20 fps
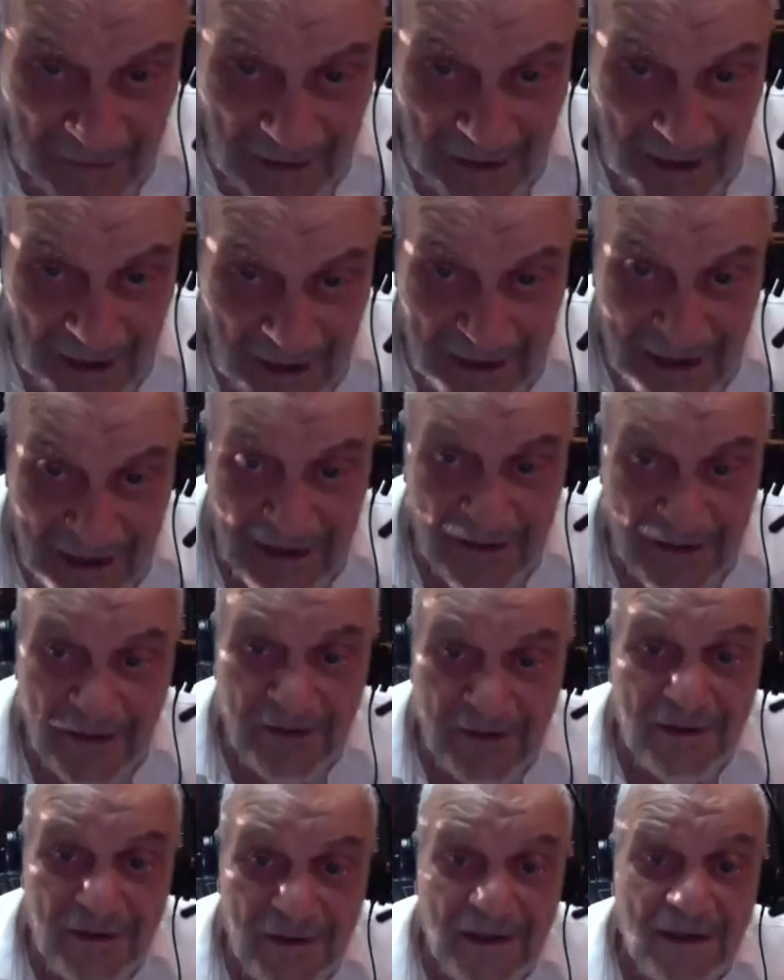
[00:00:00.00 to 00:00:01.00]
And I
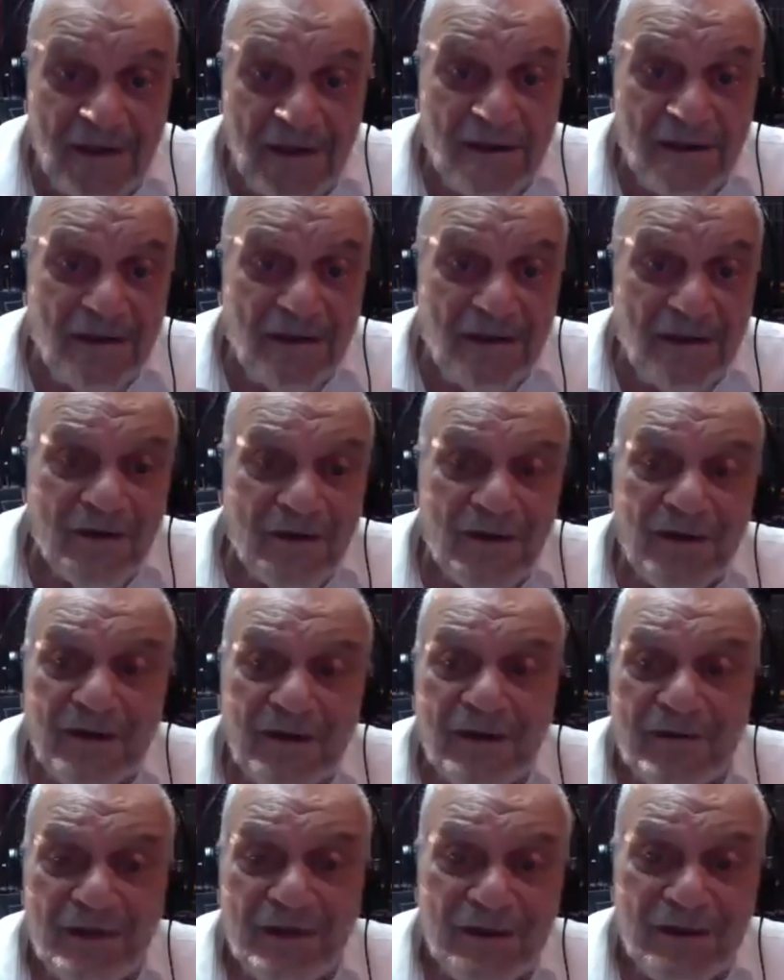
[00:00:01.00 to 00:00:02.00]
don't need all
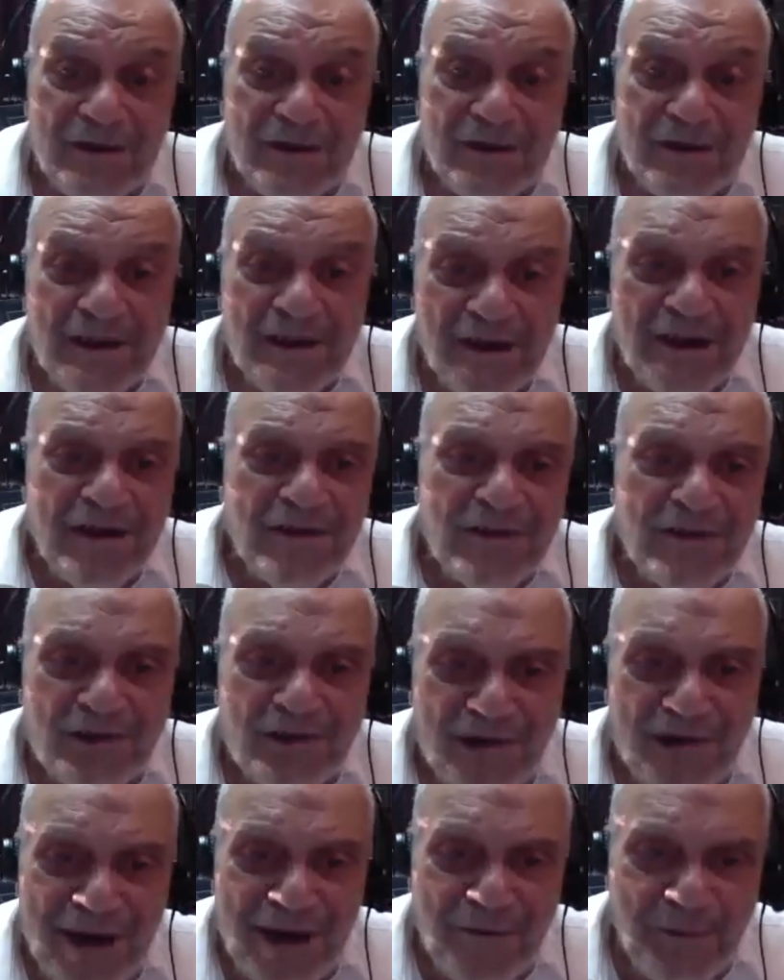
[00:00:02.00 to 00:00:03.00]
of the
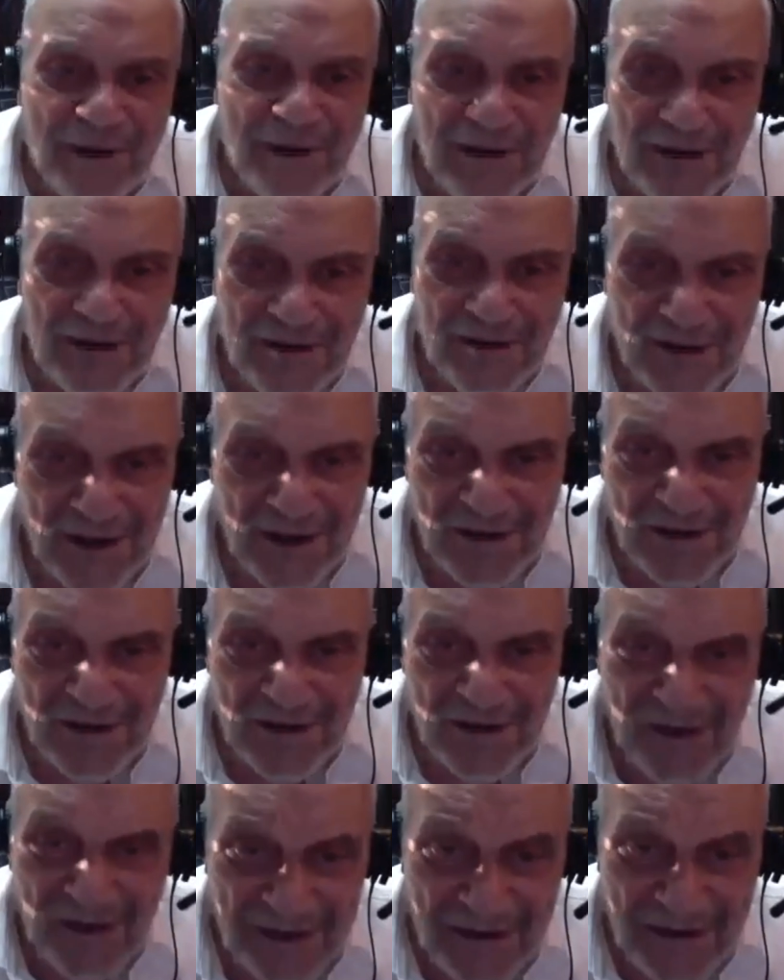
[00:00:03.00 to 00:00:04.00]
trappings,
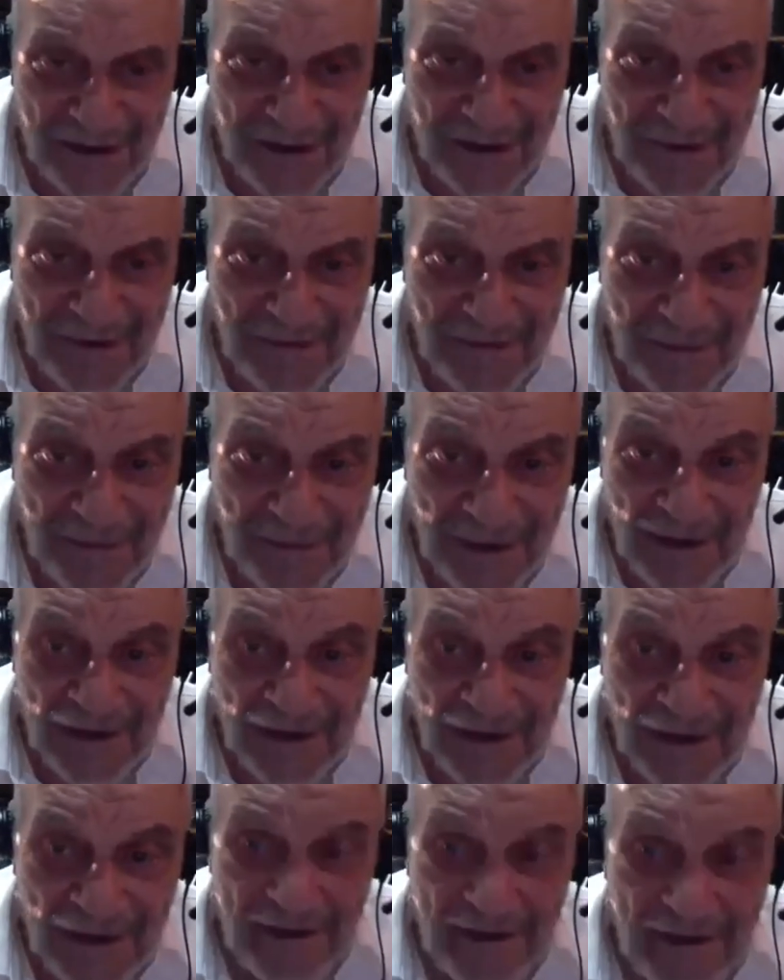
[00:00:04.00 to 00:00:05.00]
etc.
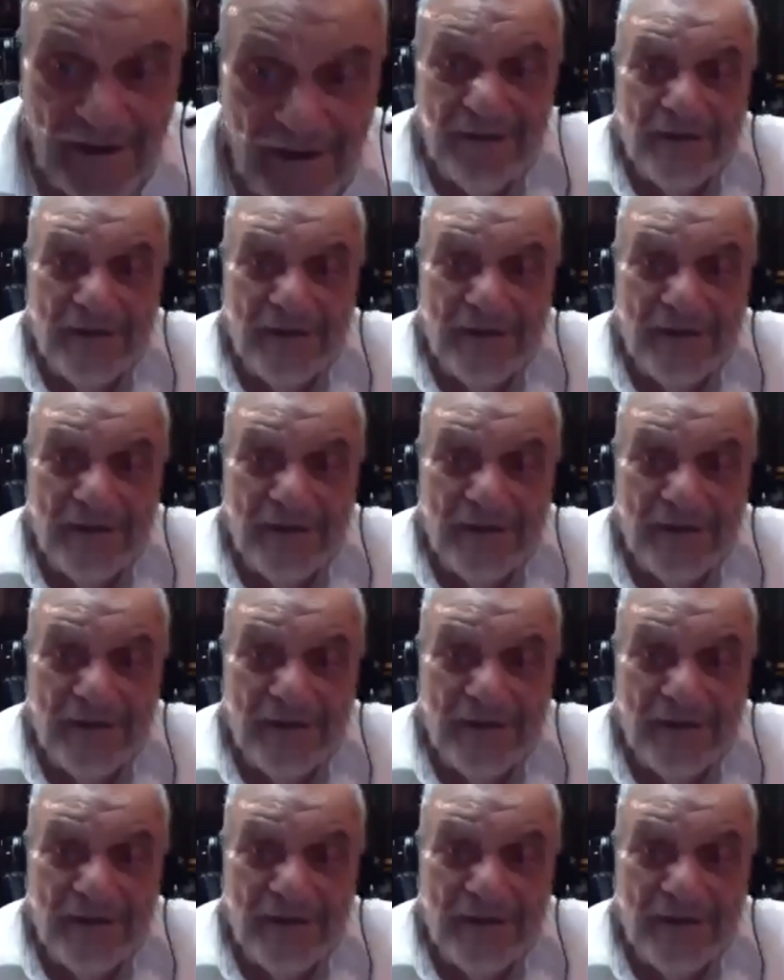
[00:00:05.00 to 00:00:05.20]
I think